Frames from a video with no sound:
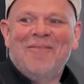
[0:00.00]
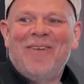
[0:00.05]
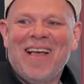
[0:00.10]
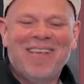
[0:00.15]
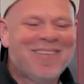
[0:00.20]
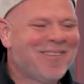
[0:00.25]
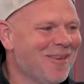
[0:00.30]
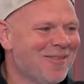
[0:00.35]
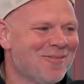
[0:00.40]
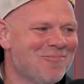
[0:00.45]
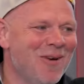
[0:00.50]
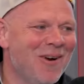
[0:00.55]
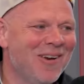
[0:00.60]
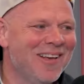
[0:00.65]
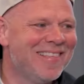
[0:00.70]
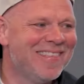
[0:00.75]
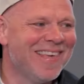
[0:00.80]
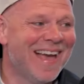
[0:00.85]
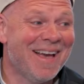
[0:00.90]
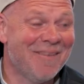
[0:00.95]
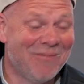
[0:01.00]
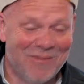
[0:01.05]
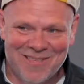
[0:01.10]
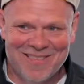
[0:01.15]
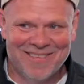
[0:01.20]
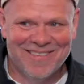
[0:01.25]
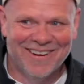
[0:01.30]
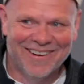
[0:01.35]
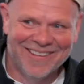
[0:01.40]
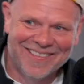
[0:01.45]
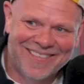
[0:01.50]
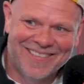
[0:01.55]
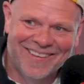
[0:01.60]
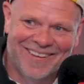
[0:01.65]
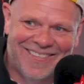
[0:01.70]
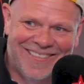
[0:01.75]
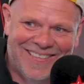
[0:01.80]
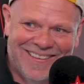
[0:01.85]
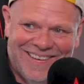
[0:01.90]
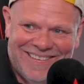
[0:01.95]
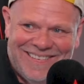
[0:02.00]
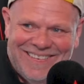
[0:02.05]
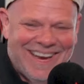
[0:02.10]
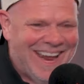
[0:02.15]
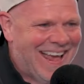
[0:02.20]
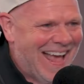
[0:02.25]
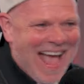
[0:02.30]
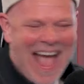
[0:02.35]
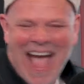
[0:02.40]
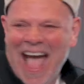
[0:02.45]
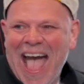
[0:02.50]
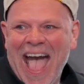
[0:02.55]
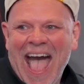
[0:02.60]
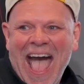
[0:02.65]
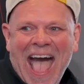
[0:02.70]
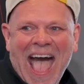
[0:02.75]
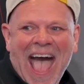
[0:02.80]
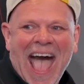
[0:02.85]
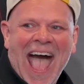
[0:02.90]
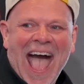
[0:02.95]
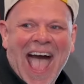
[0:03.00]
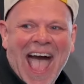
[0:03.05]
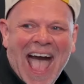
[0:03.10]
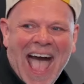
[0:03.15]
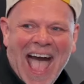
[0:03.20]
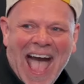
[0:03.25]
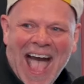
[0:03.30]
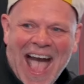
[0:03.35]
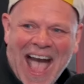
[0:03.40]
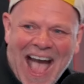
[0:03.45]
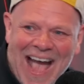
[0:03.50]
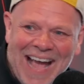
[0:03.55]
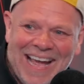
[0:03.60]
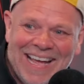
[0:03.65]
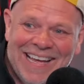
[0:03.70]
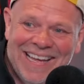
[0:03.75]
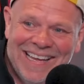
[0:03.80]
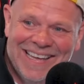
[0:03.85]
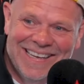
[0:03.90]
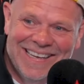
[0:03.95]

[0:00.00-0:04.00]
Vassos, what is that if it's not a sausage? What is that, Vassos? Yeah?